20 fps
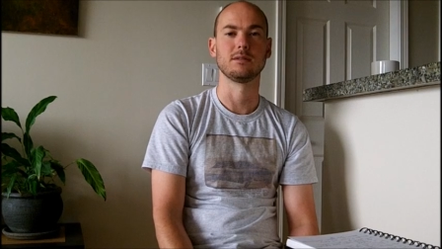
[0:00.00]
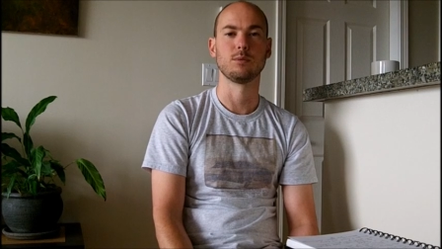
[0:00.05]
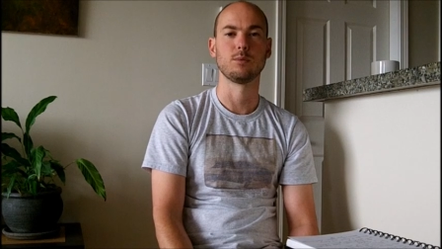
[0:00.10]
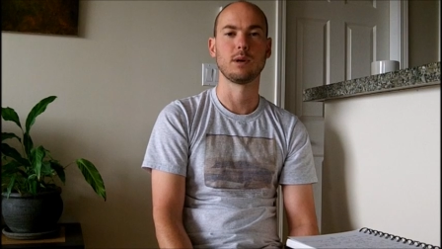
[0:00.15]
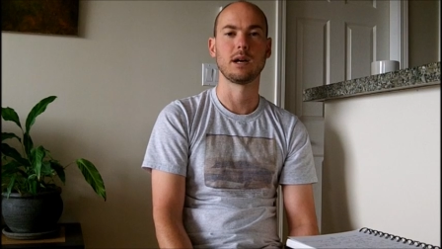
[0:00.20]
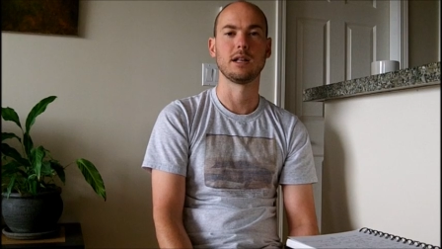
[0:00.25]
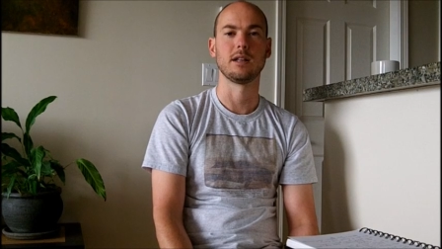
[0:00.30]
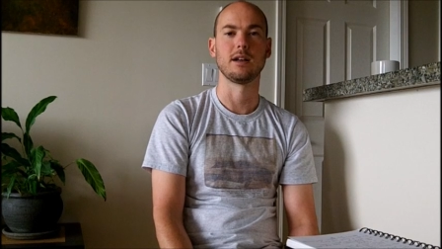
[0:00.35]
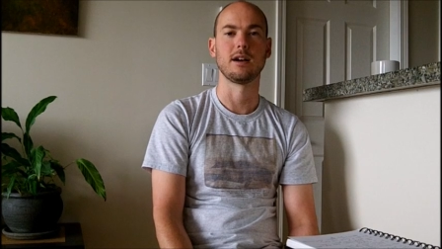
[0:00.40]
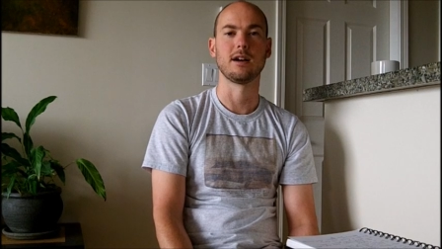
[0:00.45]

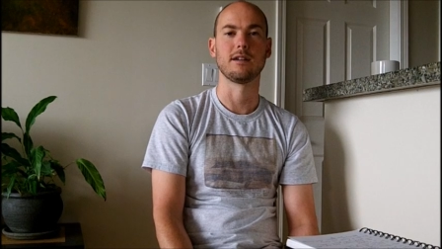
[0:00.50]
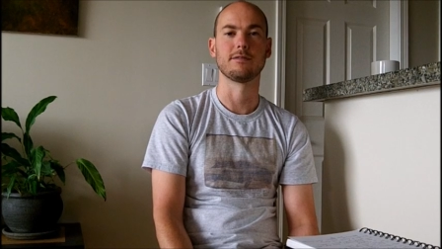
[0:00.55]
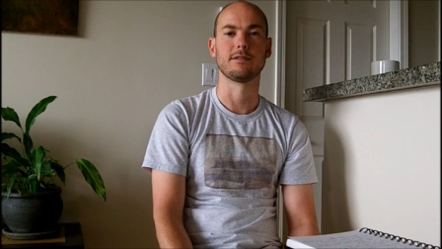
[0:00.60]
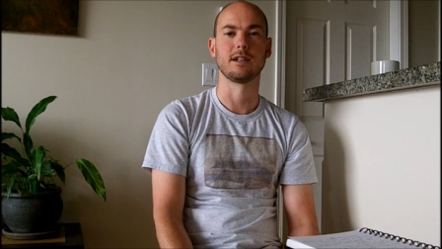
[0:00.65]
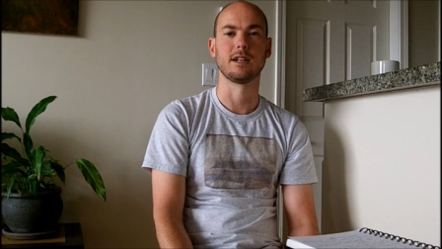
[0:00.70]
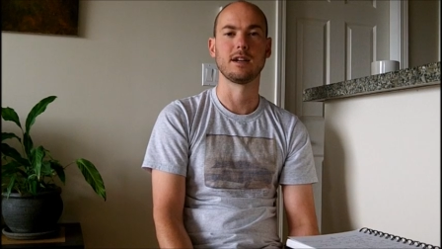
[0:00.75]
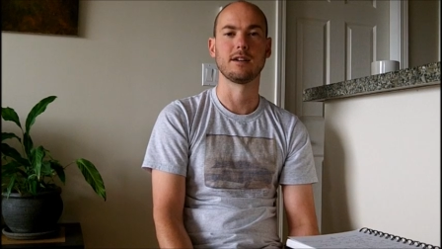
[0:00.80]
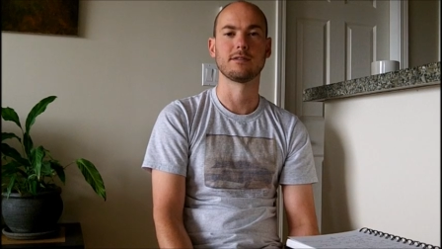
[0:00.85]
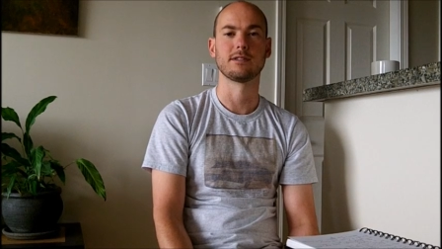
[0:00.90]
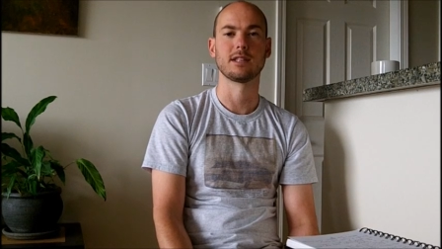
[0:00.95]
well off
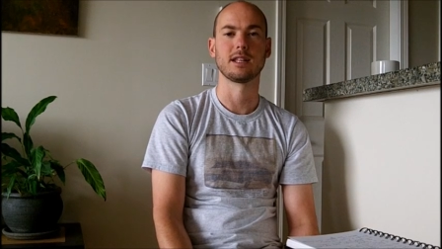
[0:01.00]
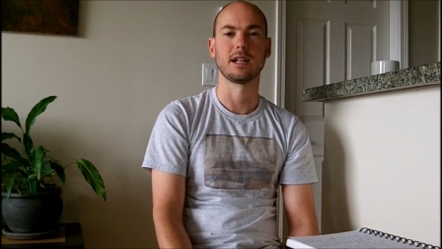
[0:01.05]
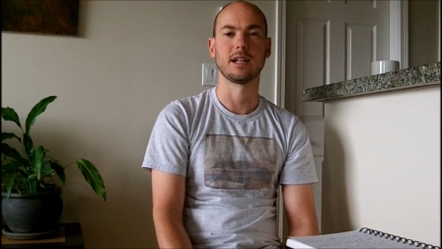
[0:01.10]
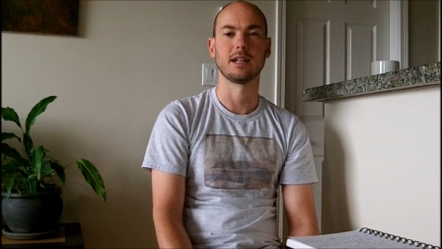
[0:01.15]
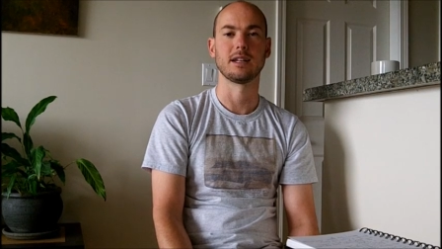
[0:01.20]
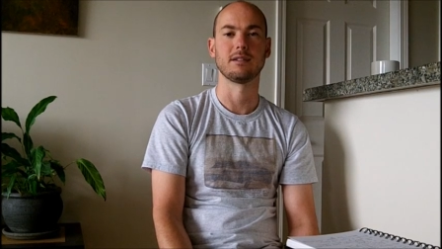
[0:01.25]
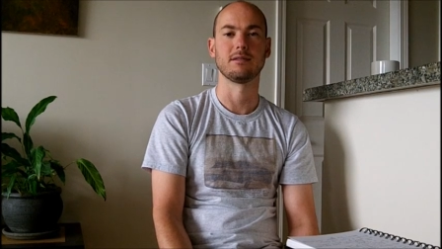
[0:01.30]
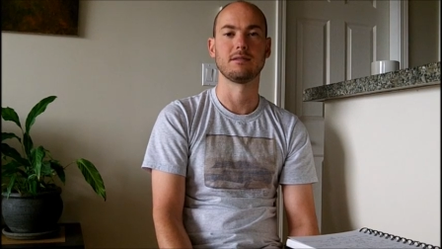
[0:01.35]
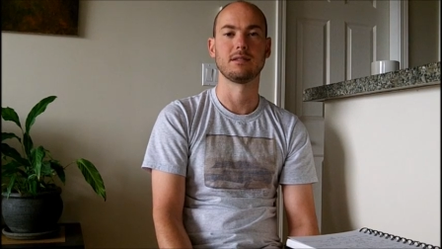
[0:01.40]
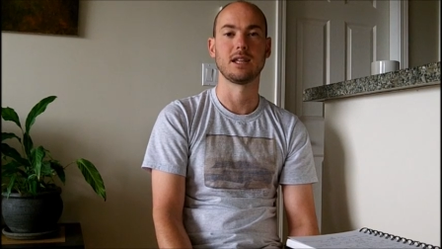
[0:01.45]
enough so
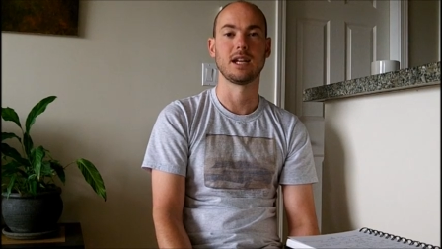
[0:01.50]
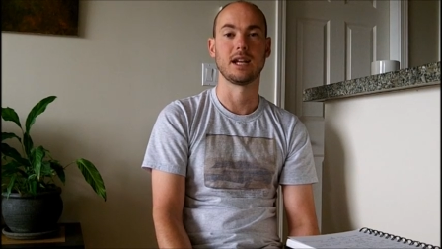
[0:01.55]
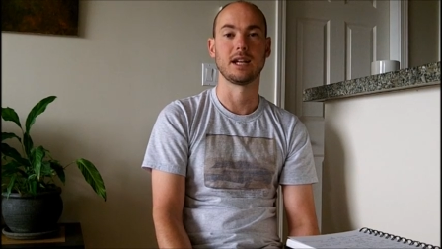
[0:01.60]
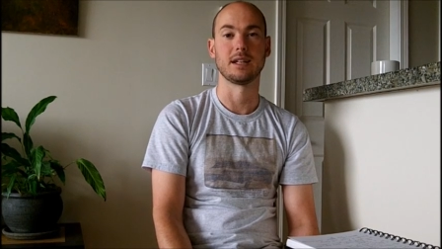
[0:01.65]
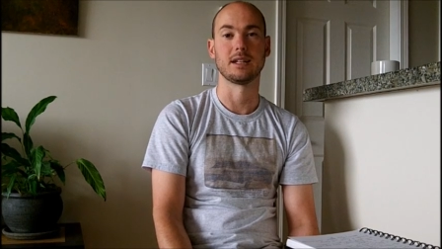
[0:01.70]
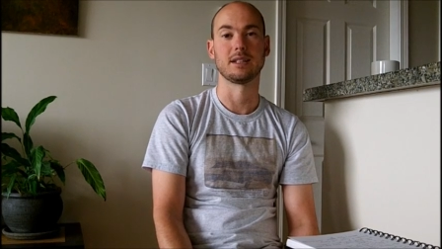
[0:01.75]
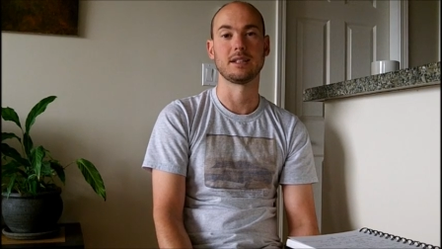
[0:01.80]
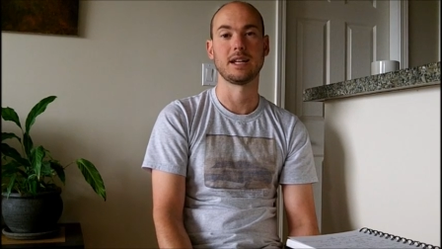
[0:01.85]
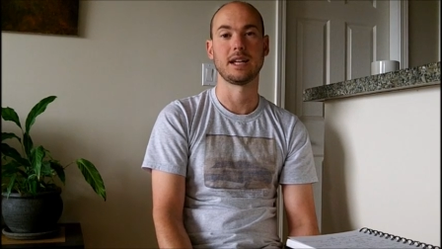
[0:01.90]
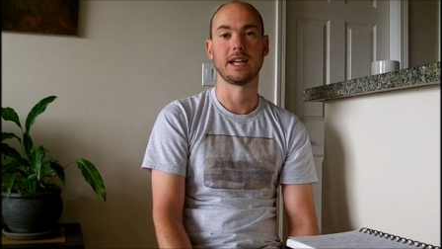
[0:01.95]
that I
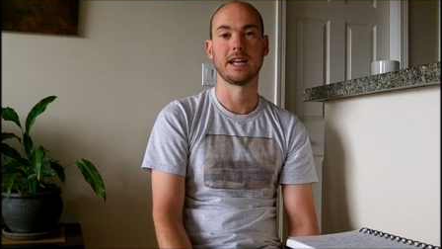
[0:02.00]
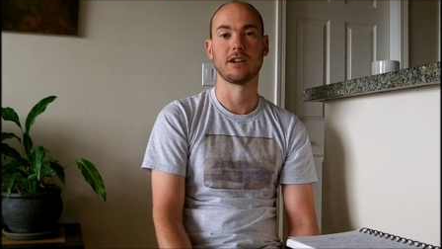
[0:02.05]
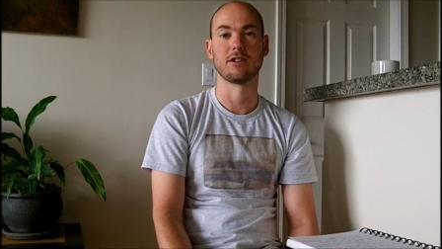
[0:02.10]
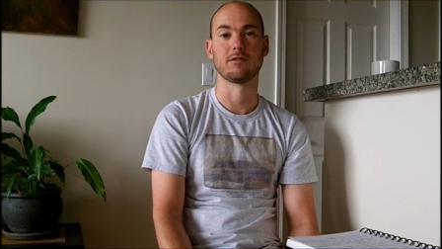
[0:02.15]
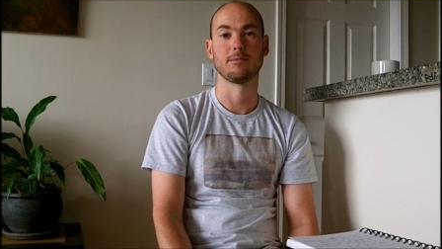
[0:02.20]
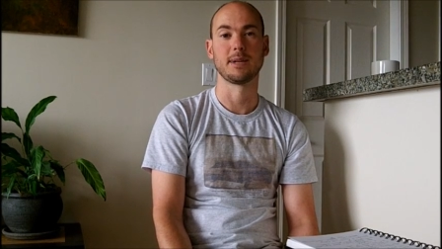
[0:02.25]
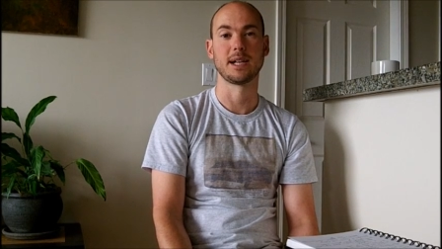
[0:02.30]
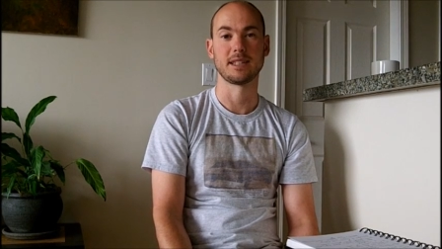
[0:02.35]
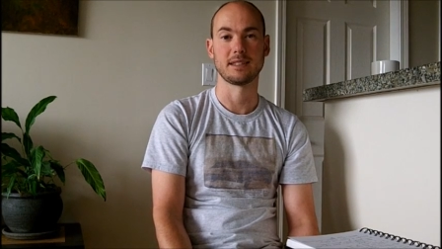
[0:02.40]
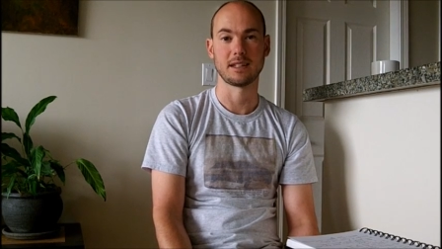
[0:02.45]
could take care
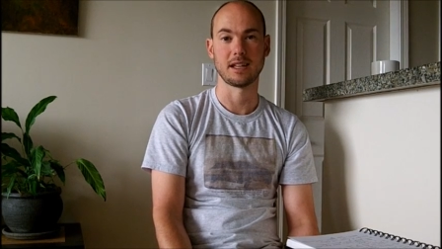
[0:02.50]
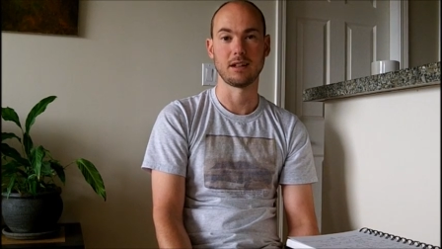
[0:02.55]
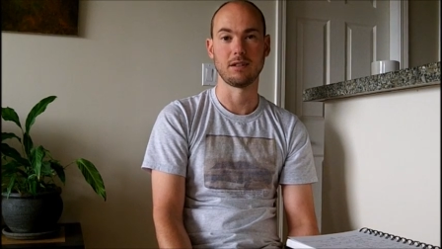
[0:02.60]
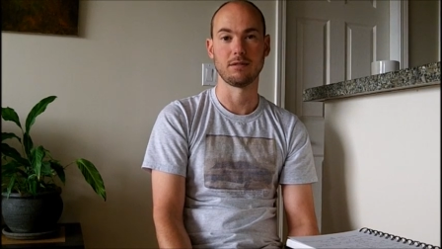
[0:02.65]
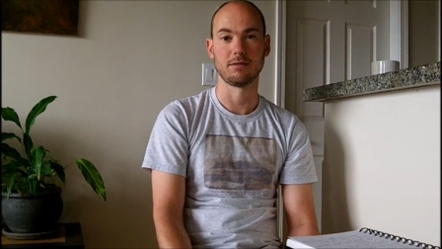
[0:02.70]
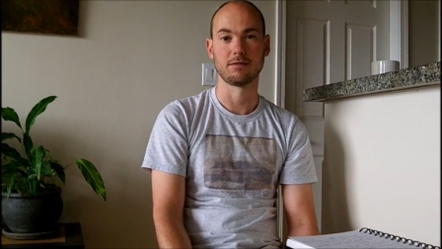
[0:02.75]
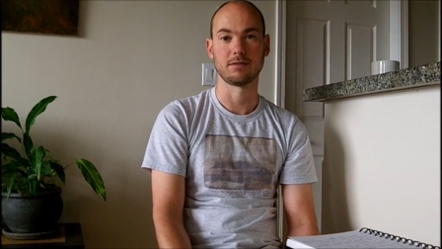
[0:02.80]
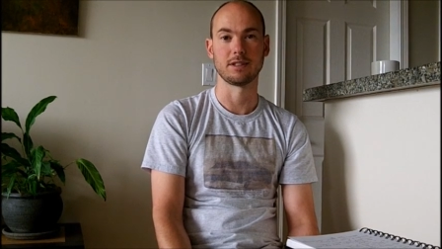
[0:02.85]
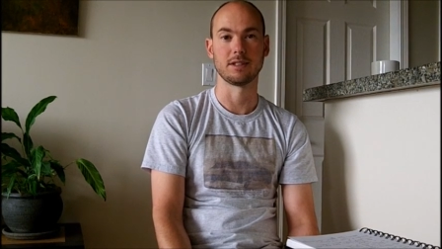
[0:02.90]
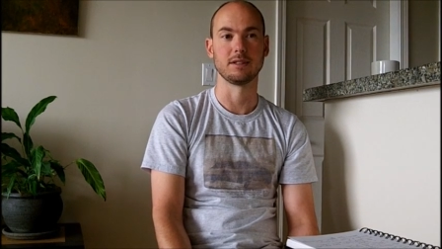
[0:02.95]
of
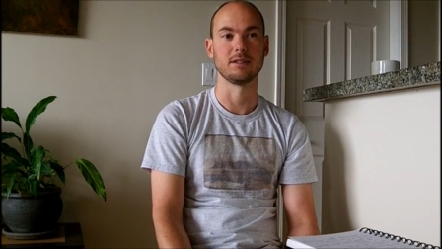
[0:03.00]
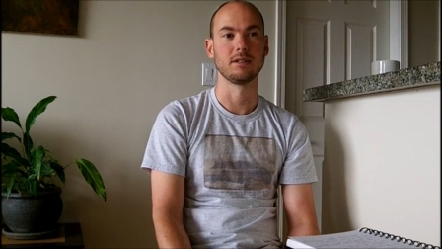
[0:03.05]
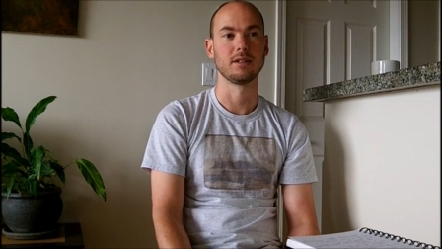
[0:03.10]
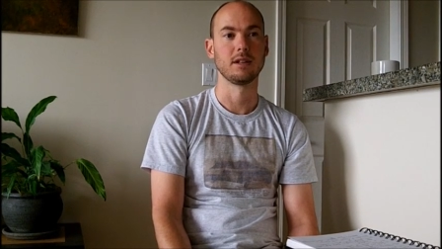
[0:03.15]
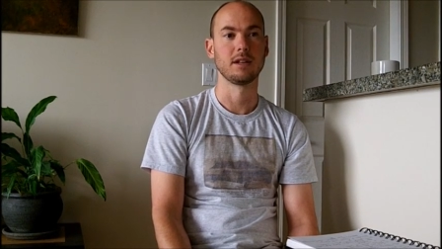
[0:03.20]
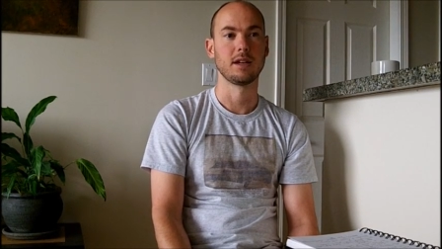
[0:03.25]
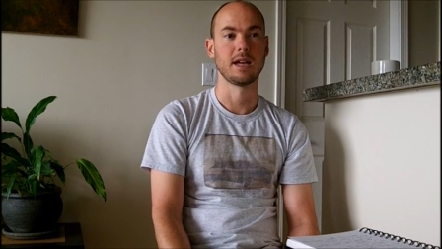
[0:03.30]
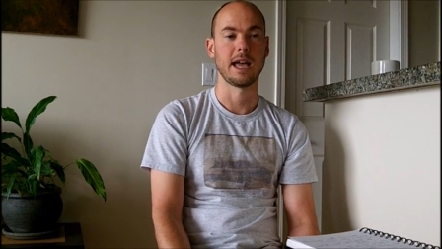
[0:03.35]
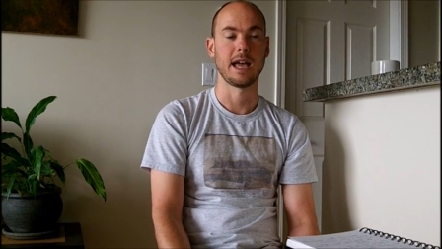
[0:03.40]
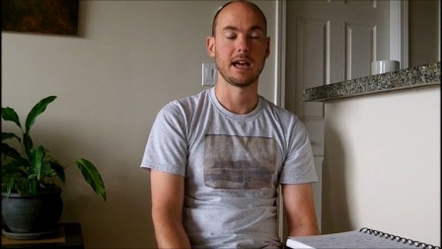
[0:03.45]
myself, and
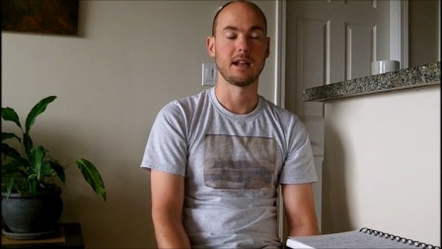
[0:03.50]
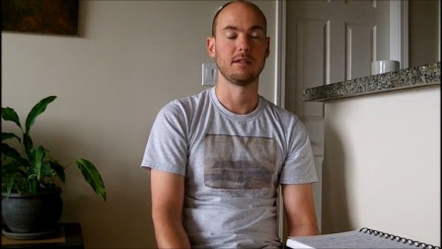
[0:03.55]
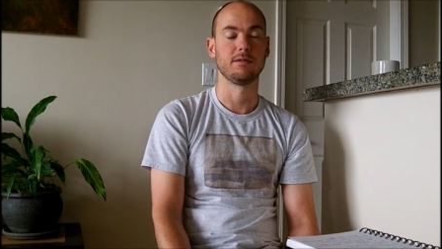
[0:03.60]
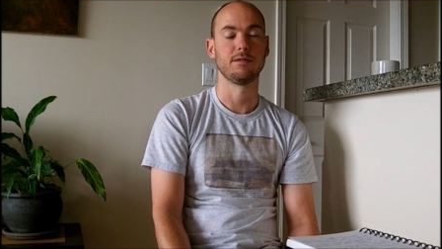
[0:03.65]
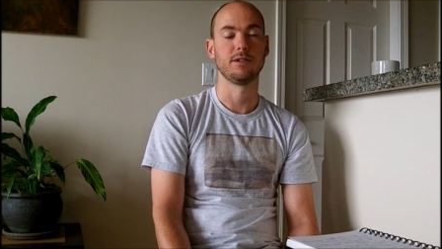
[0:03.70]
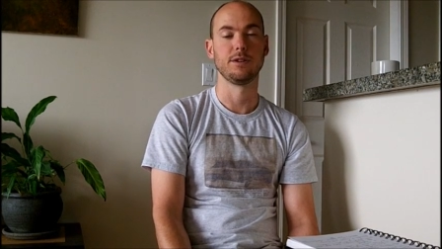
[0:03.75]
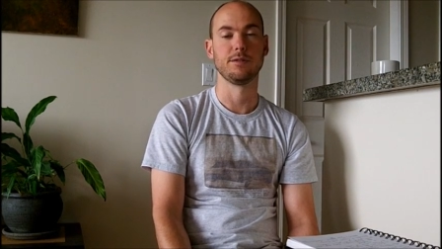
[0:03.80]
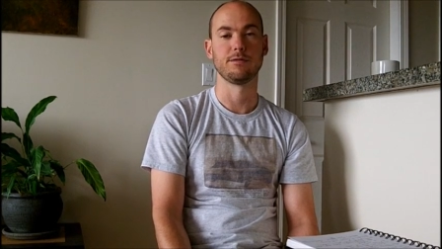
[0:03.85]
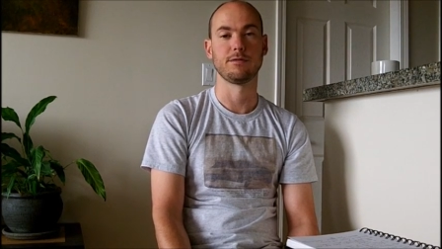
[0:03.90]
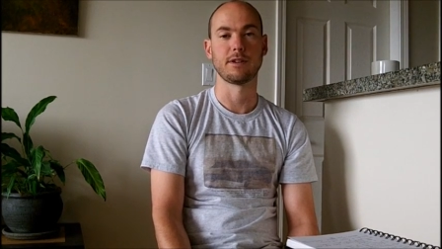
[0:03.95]
had a
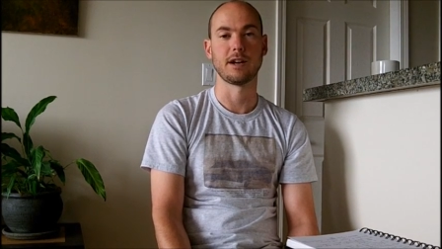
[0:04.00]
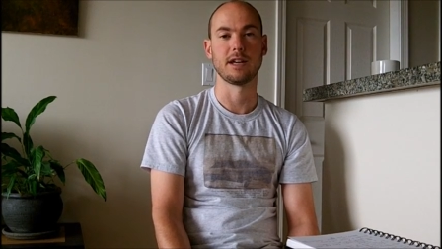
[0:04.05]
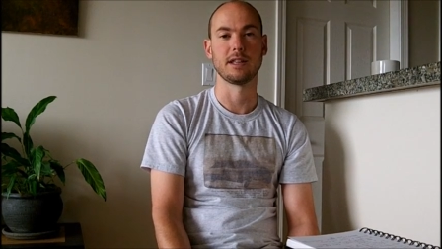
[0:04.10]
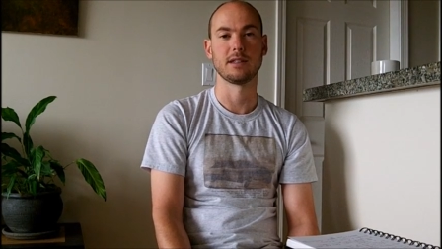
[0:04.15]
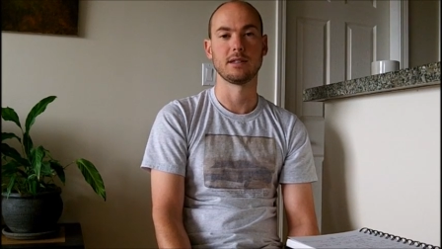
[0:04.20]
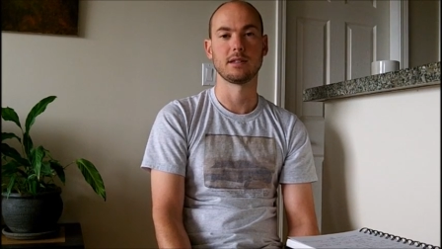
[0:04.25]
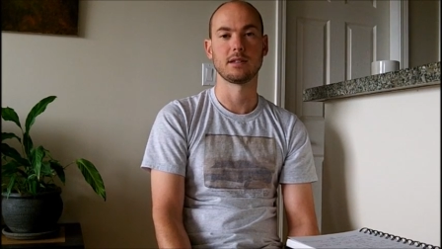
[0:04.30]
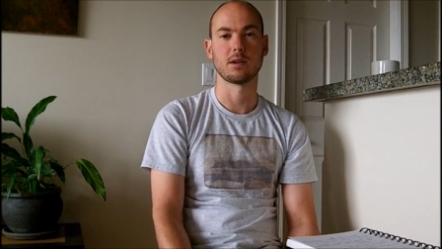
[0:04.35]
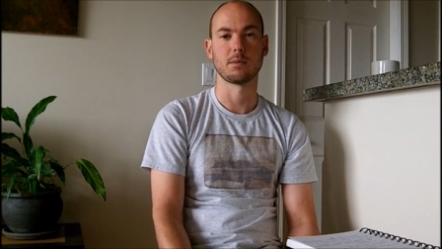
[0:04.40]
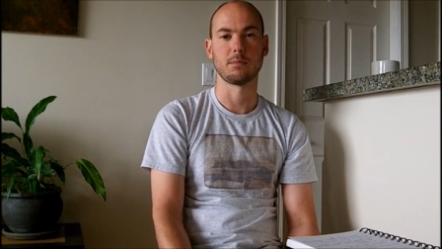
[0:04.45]
few
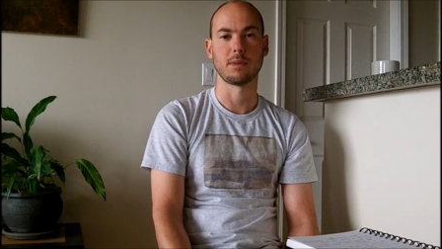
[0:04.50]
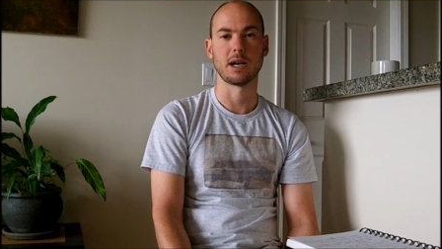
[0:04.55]
friends,